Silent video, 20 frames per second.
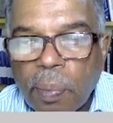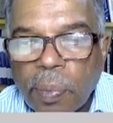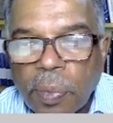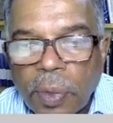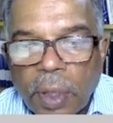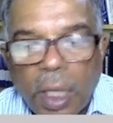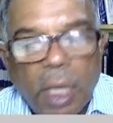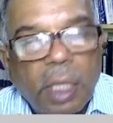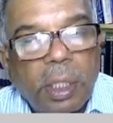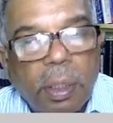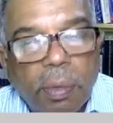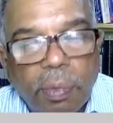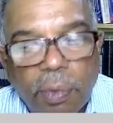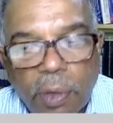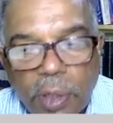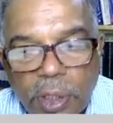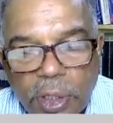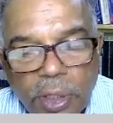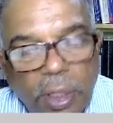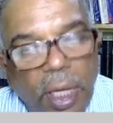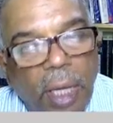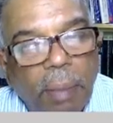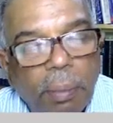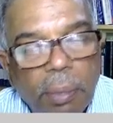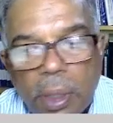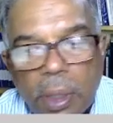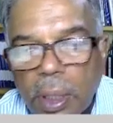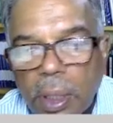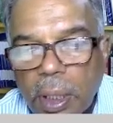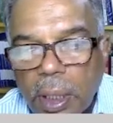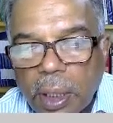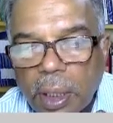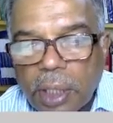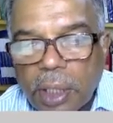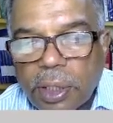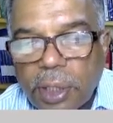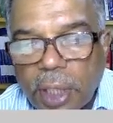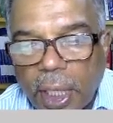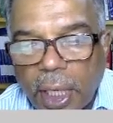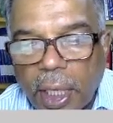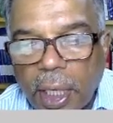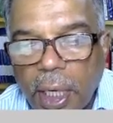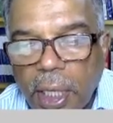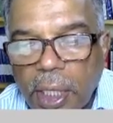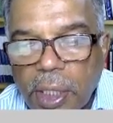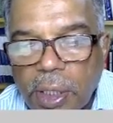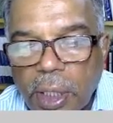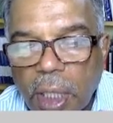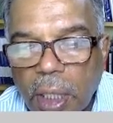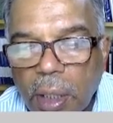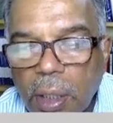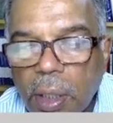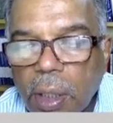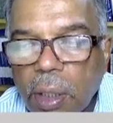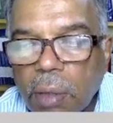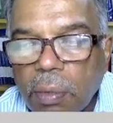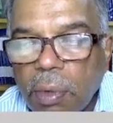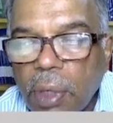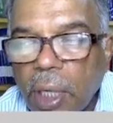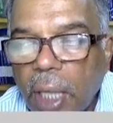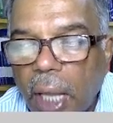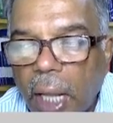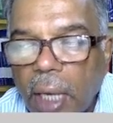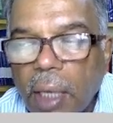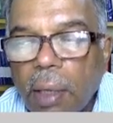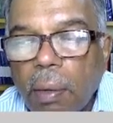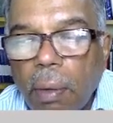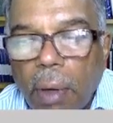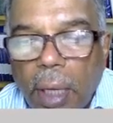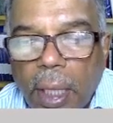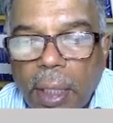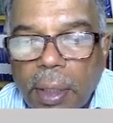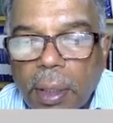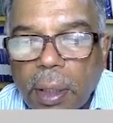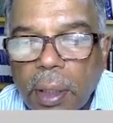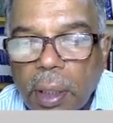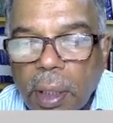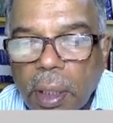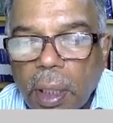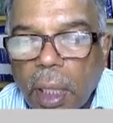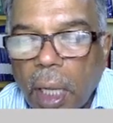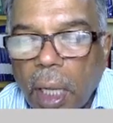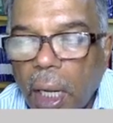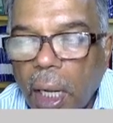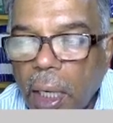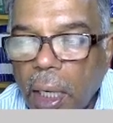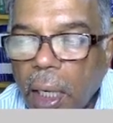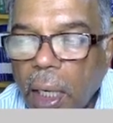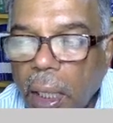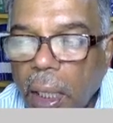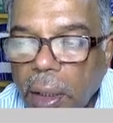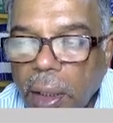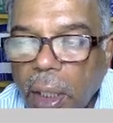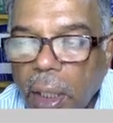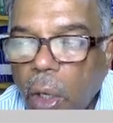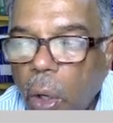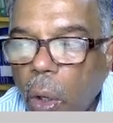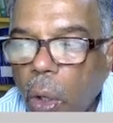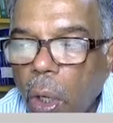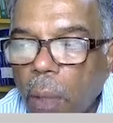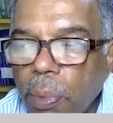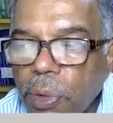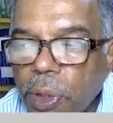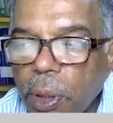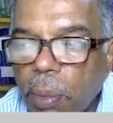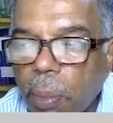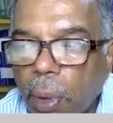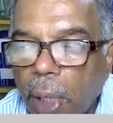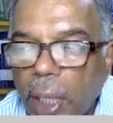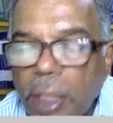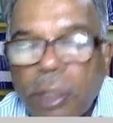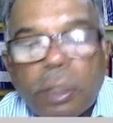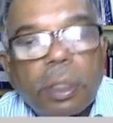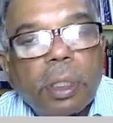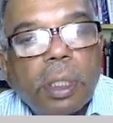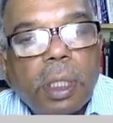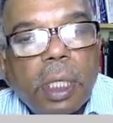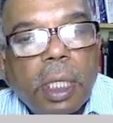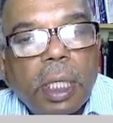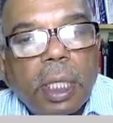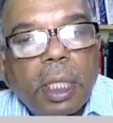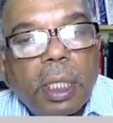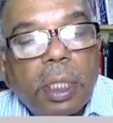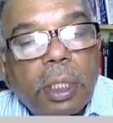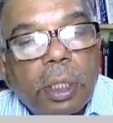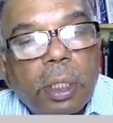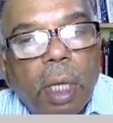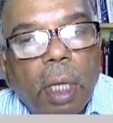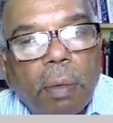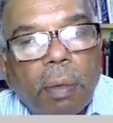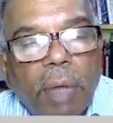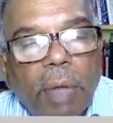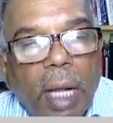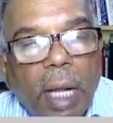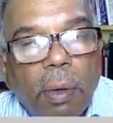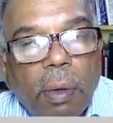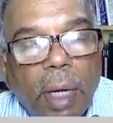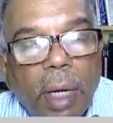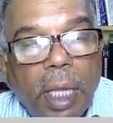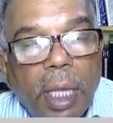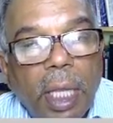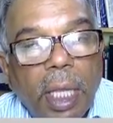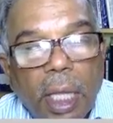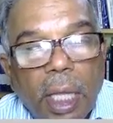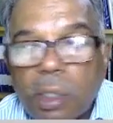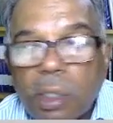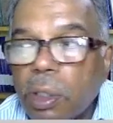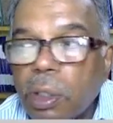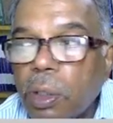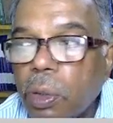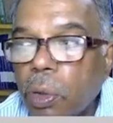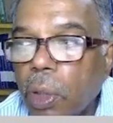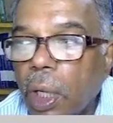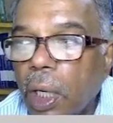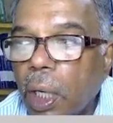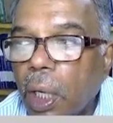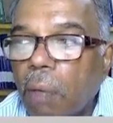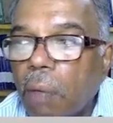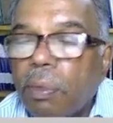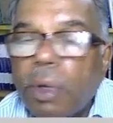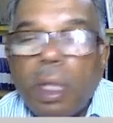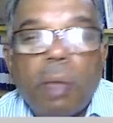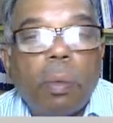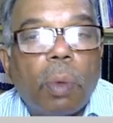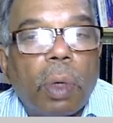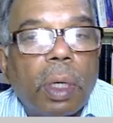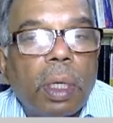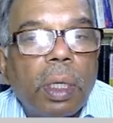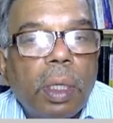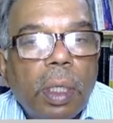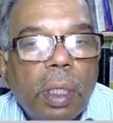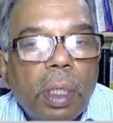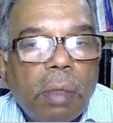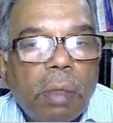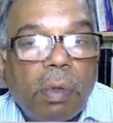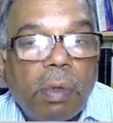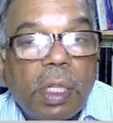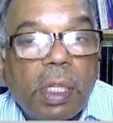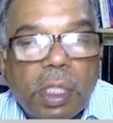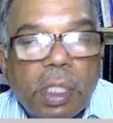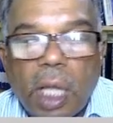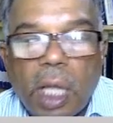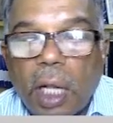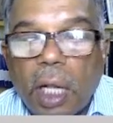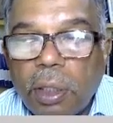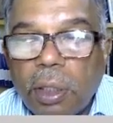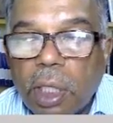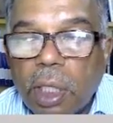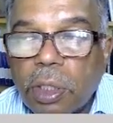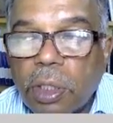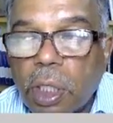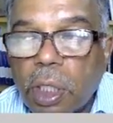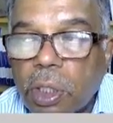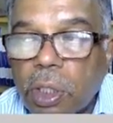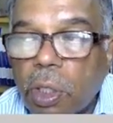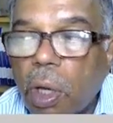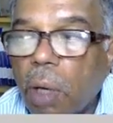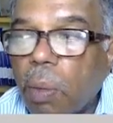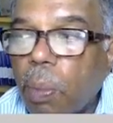That is the first time. The second is we will calculate and the call option price. Instead of calculating S into N of D1, we will say adjusted stock